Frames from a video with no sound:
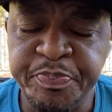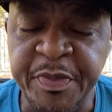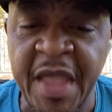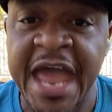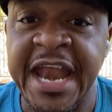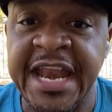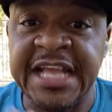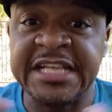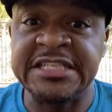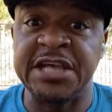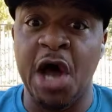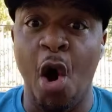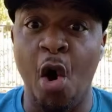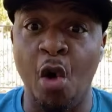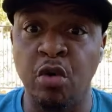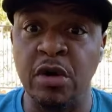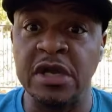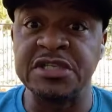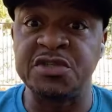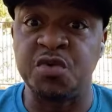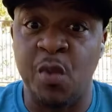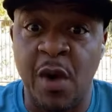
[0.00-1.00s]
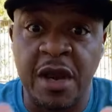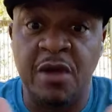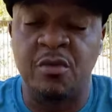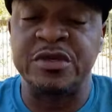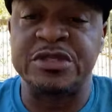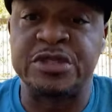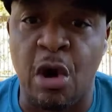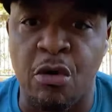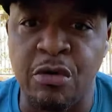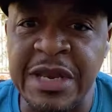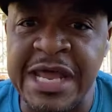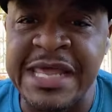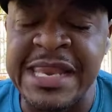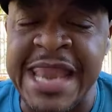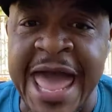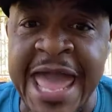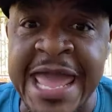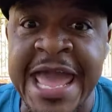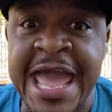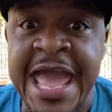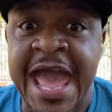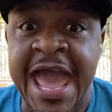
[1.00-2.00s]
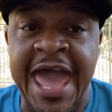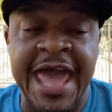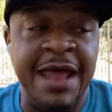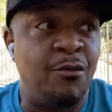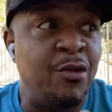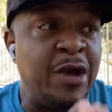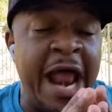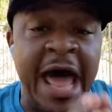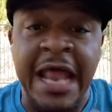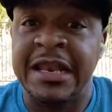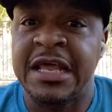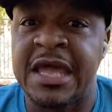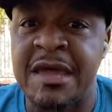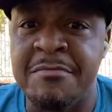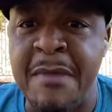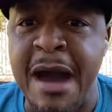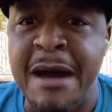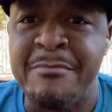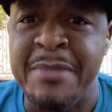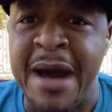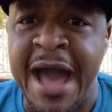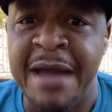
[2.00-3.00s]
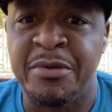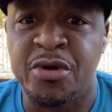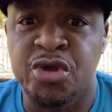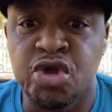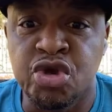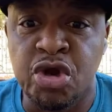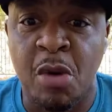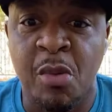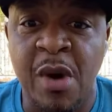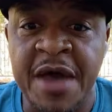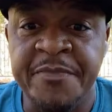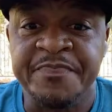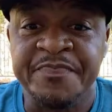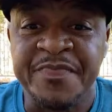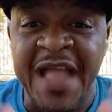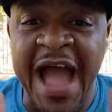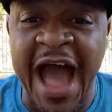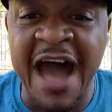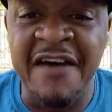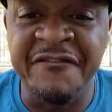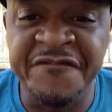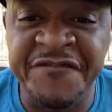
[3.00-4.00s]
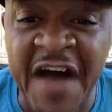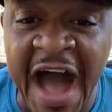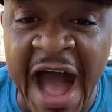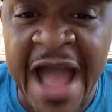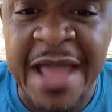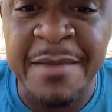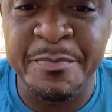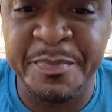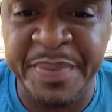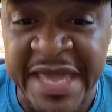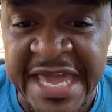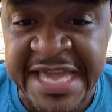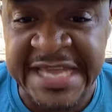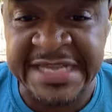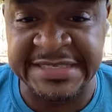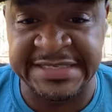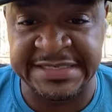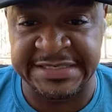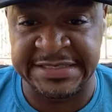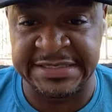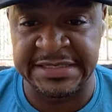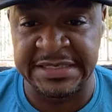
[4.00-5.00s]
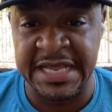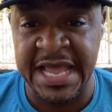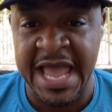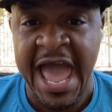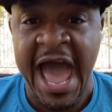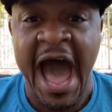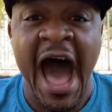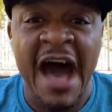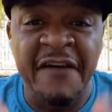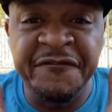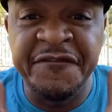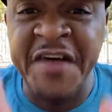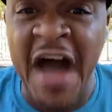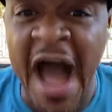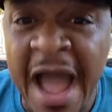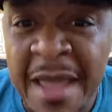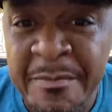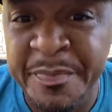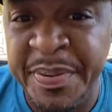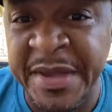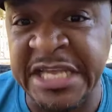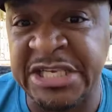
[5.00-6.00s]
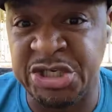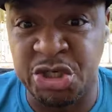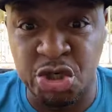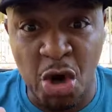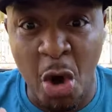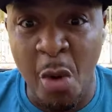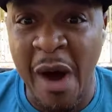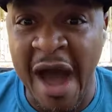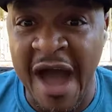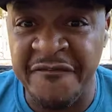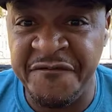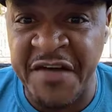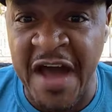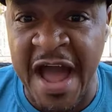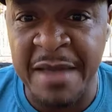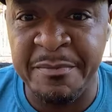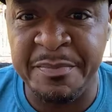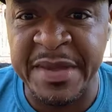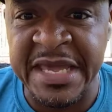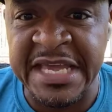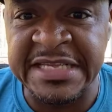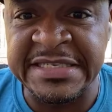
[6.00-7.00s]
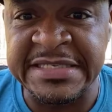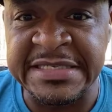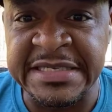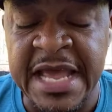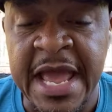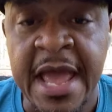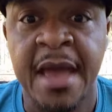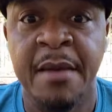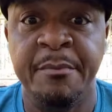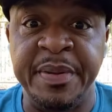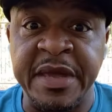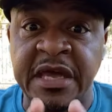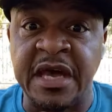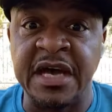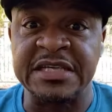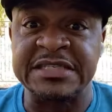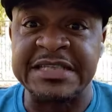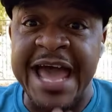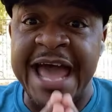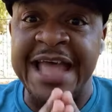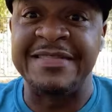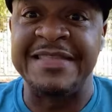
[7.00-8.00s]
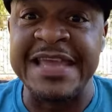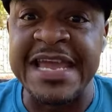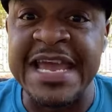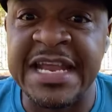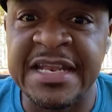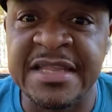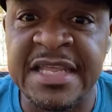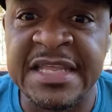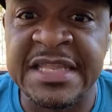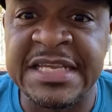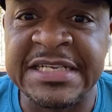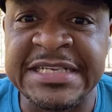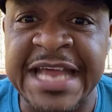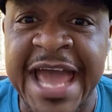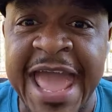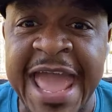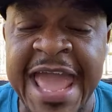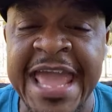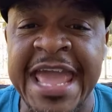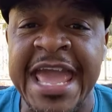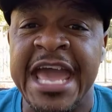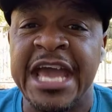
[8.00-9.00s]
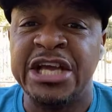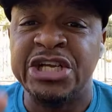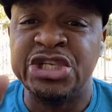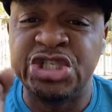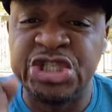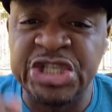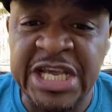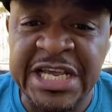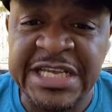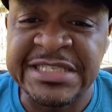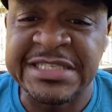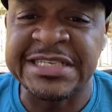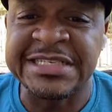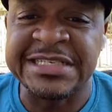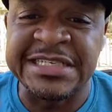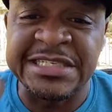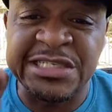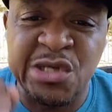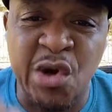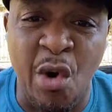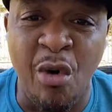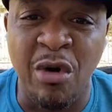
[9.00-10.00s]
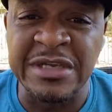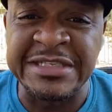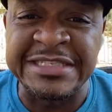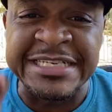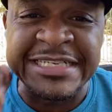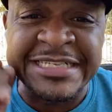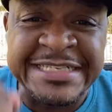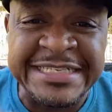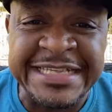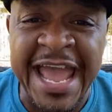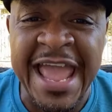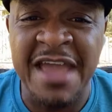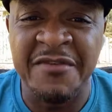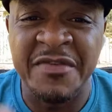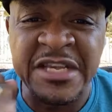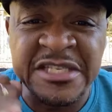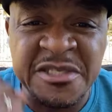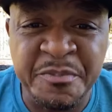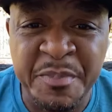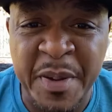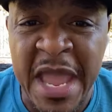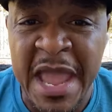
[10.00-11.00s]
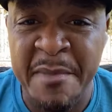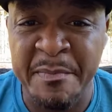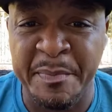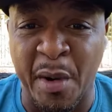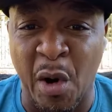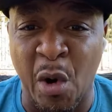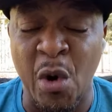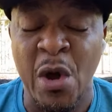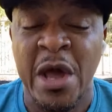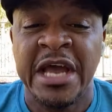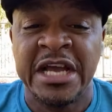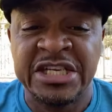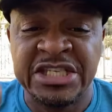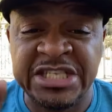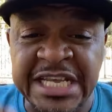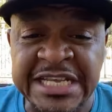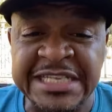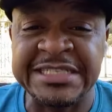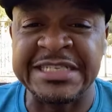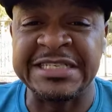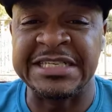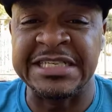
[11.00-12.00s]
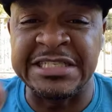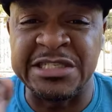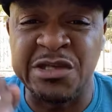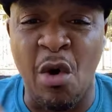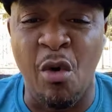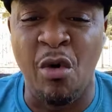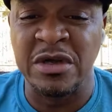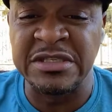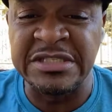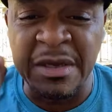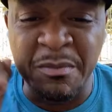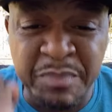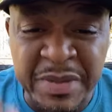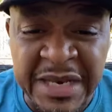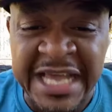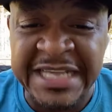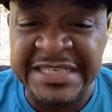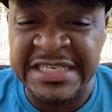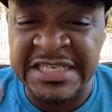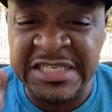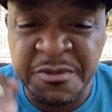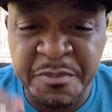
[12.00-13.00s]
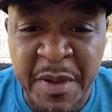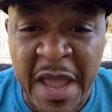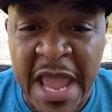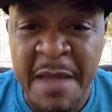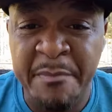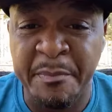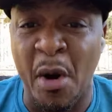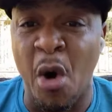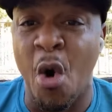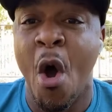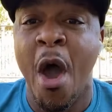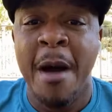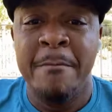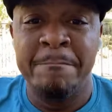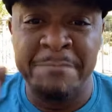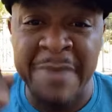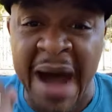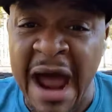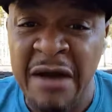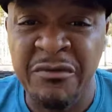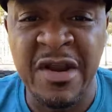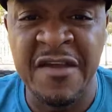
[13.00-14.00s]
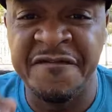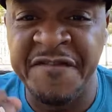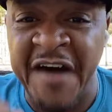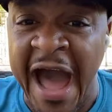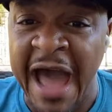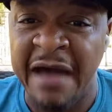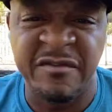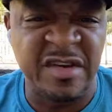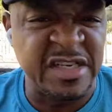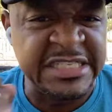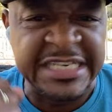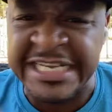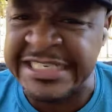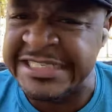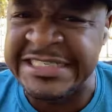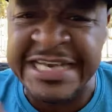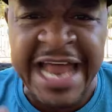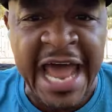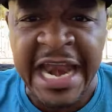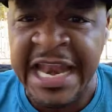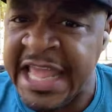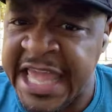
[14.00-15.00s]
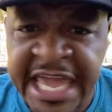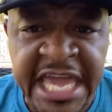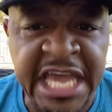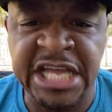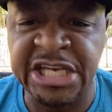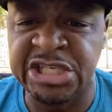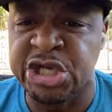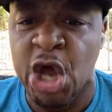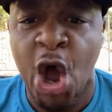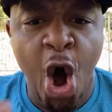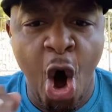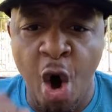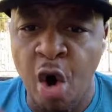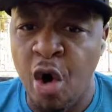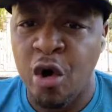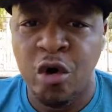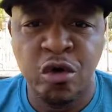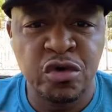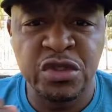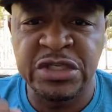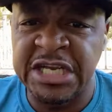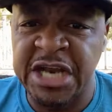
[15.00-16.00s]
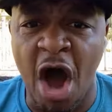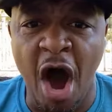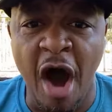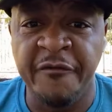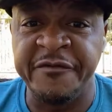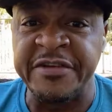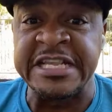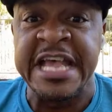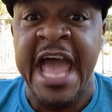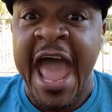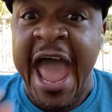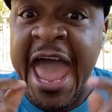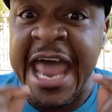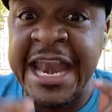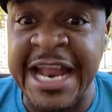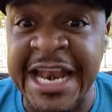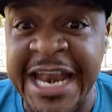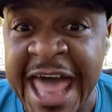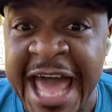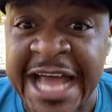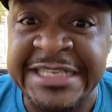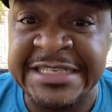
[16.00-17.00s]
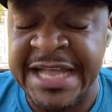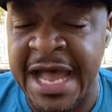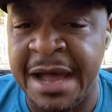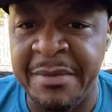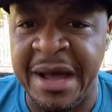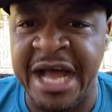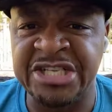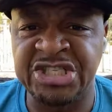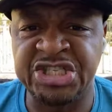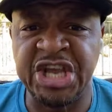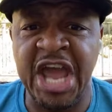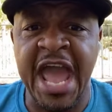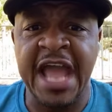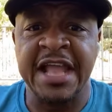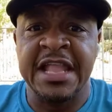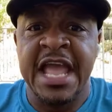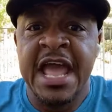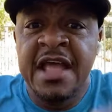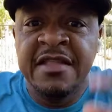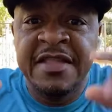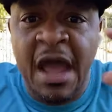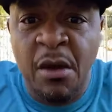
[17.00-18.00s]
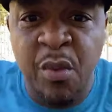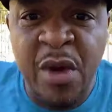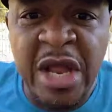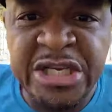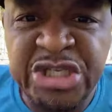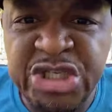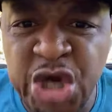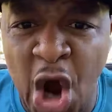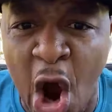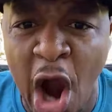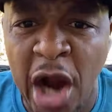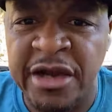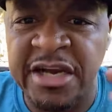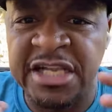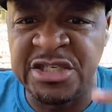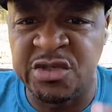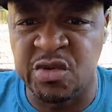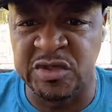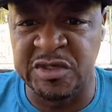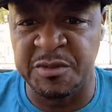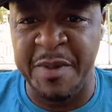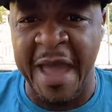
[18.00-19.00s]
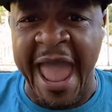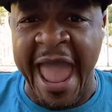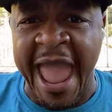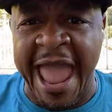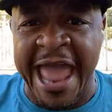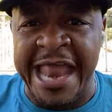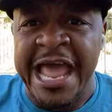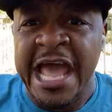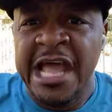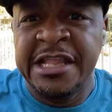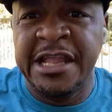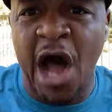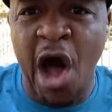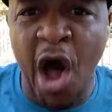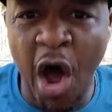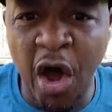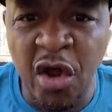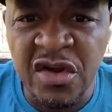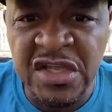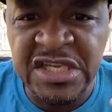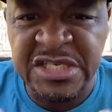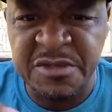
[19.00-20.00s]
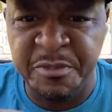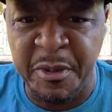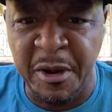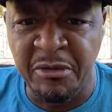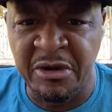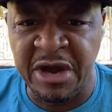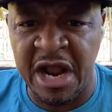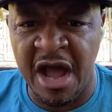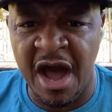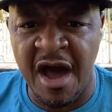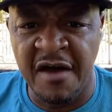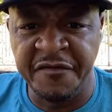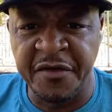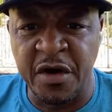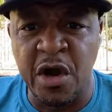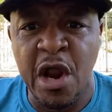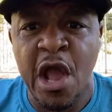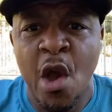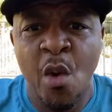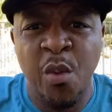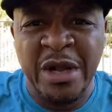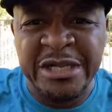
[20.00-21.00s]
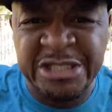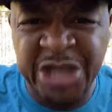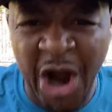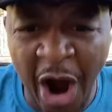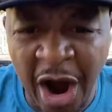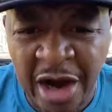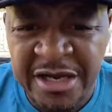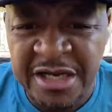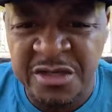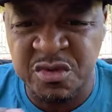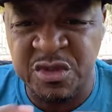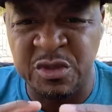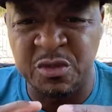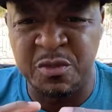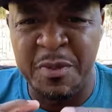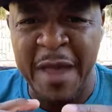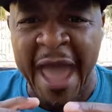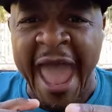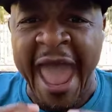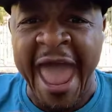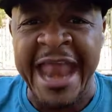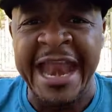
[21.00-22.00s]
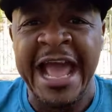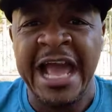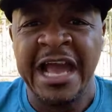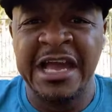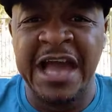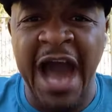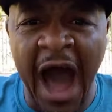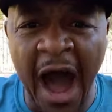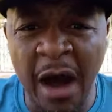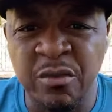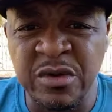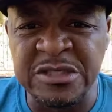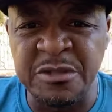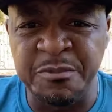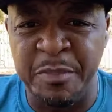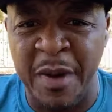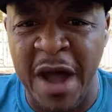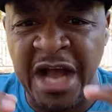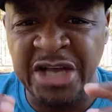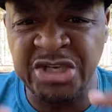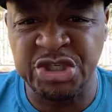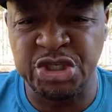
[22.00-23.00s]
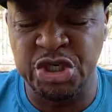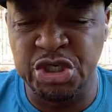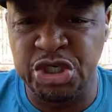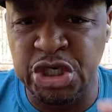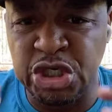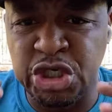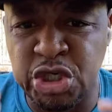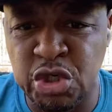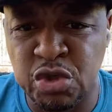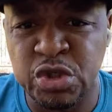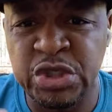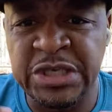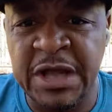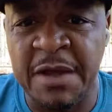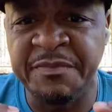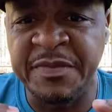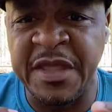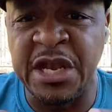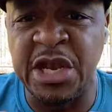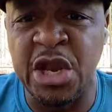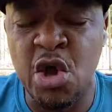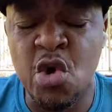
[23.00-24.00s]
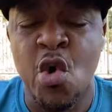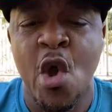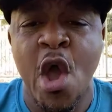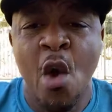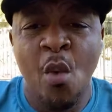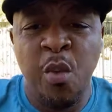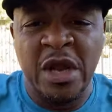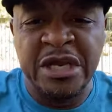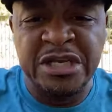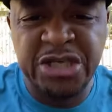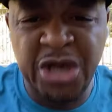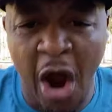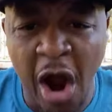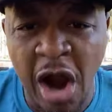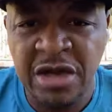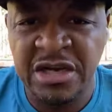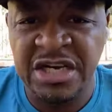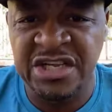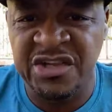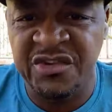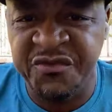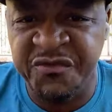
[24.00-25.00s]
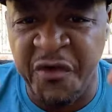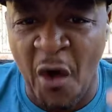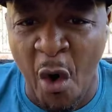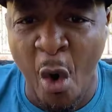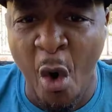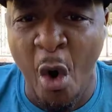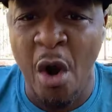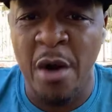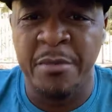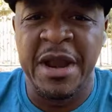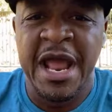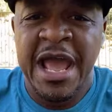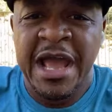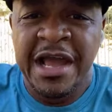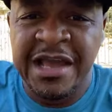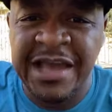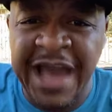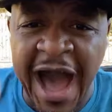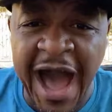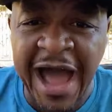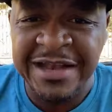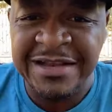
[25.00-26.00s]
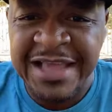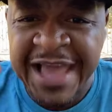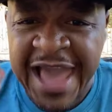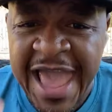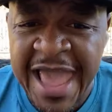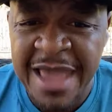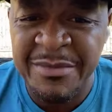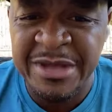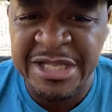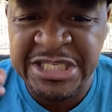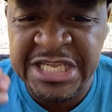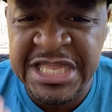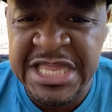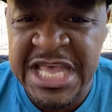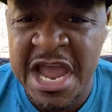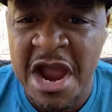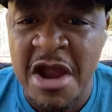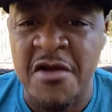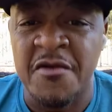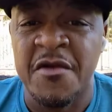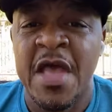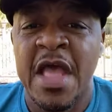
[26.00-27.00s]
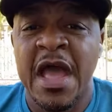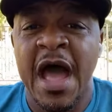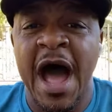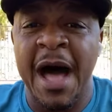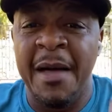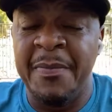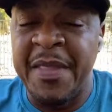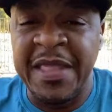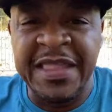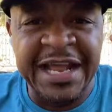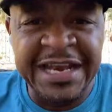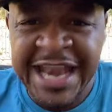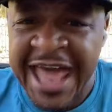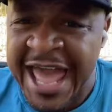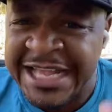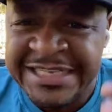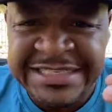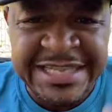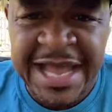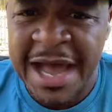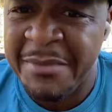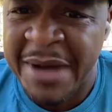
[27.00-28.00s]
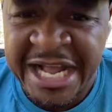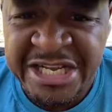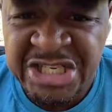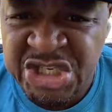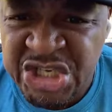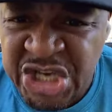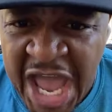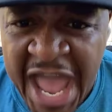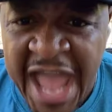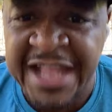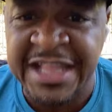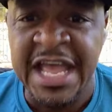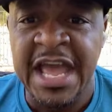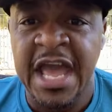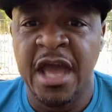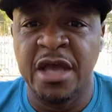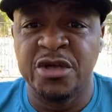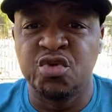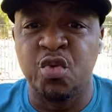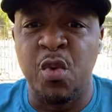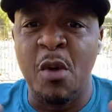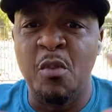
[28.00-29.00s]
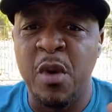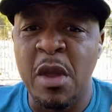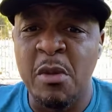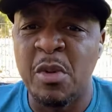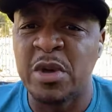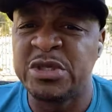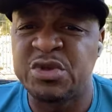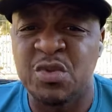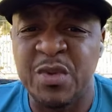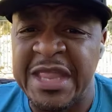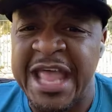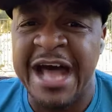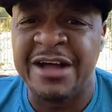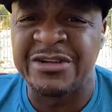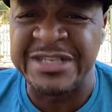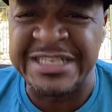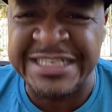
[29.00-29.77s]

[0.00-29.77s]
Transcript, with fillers: And he told us what it was going to look like. And when I look at my Bible, you know what? I find peace. I find peace. You know why I find peace? Because at the end of the day, Jesus is going to save his people. Jesus is going to bless his people. My revival does not hinge on who's in the office. And the last time I checked, that when darkness was bad, the Holy Spirit hovered. When darkness was bad, God was postured to do something new. When darkness formed, God came into the earth. I, the last time I checked is when we was without